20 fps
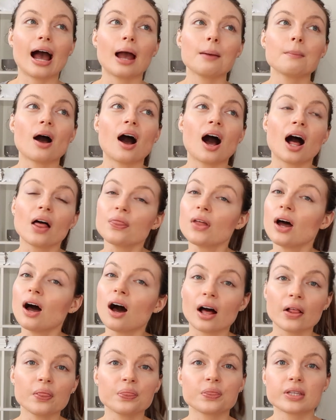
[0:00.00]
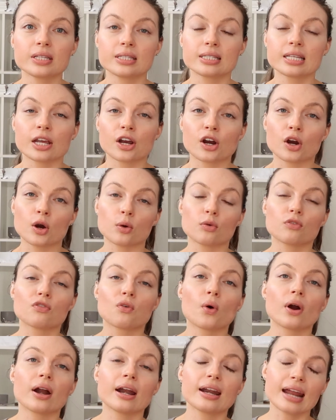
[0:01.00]
I'm on the hunt this year
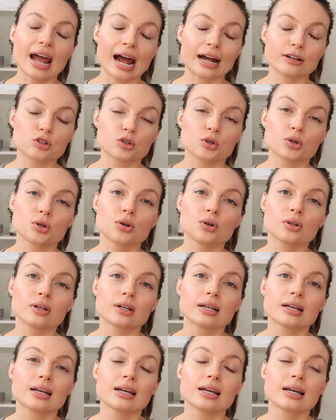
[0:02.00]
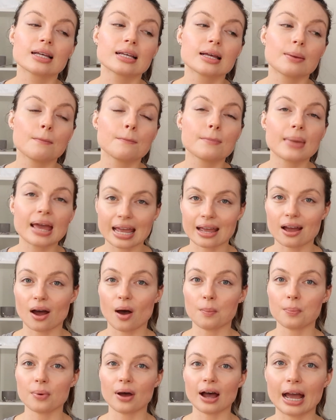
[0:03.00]
for natural
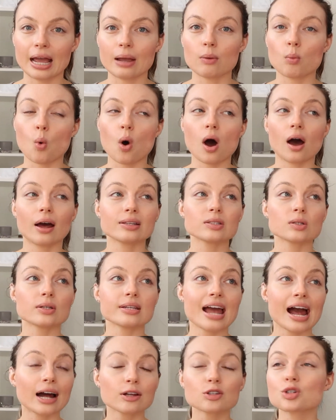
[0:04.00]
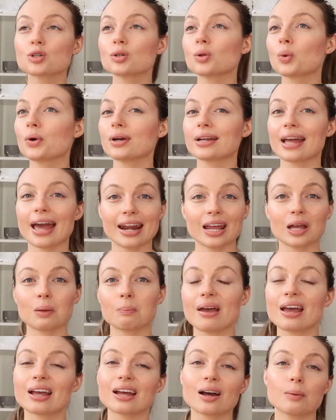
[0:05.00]
makeup. I want natural organic
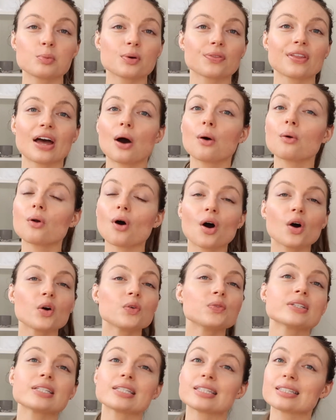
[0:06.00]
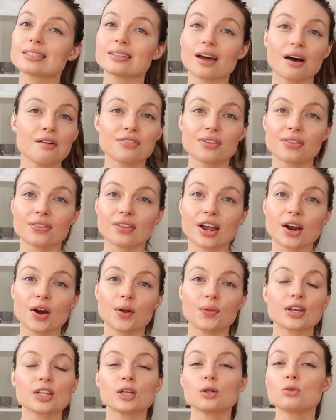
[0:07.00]
makeup without all of this stuff in
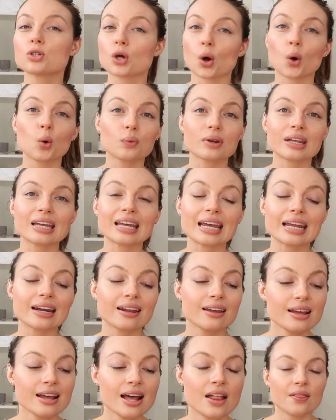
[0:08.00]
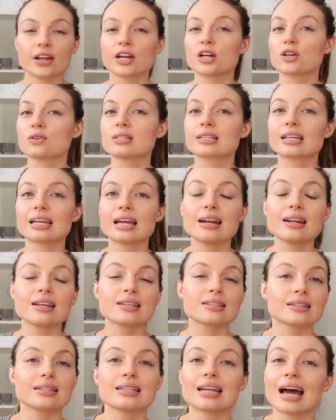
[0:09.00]
there that you don't need, that your skin
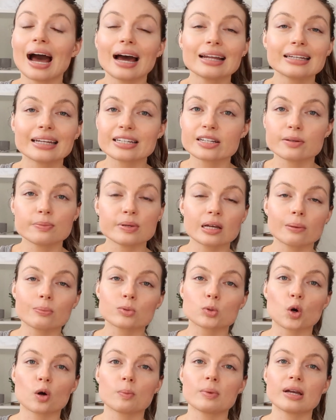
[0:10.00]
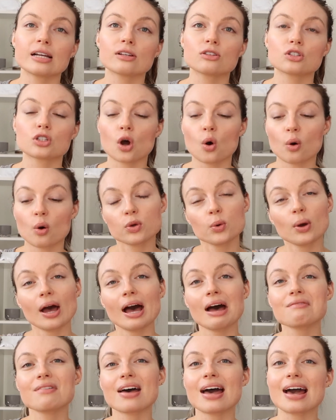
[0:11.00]
does not need to be absorbing. So
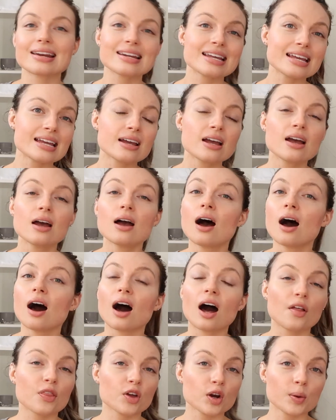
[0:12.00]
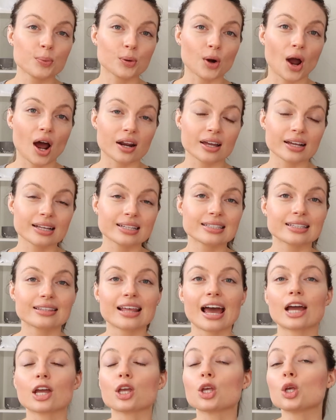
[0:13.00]
have any other products
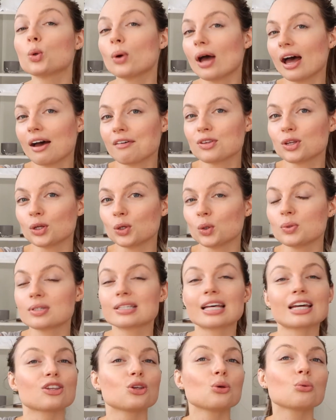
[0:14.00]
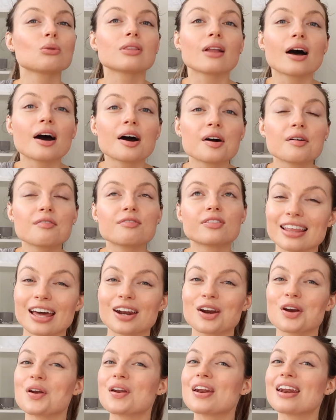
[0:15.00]
that you have used that you love,
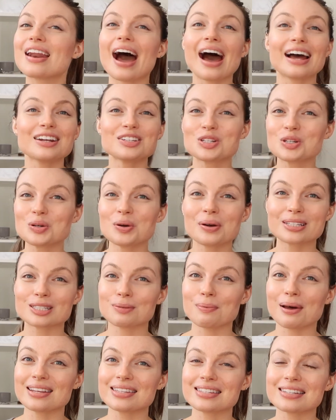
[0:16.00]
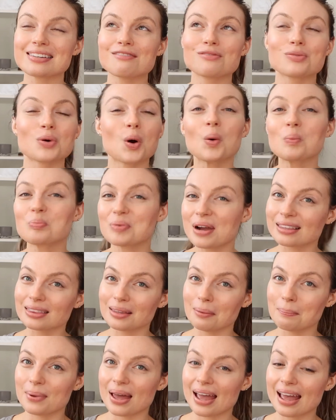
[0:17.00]
that are not too expensive, won't break
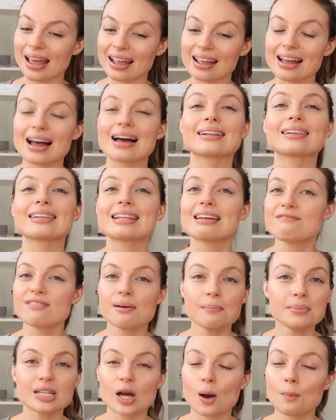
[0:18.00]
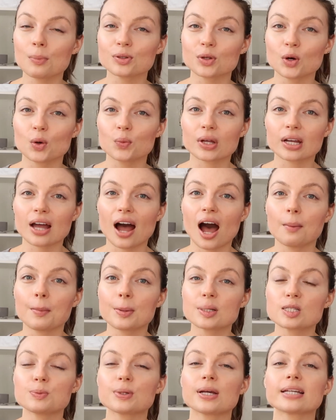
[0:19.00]
the bank, leave them down below in the
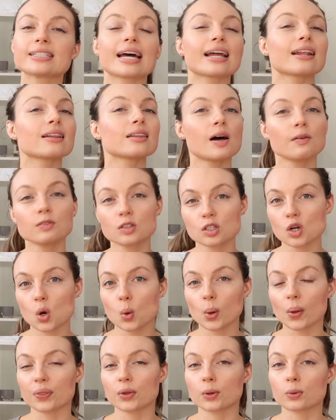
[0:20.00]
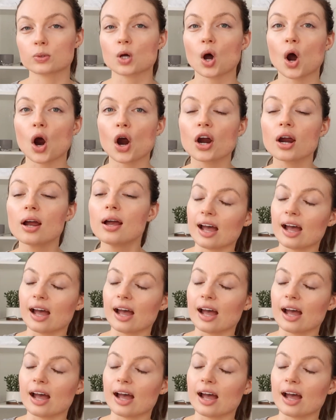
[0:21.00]
comments, because I love to know what those are.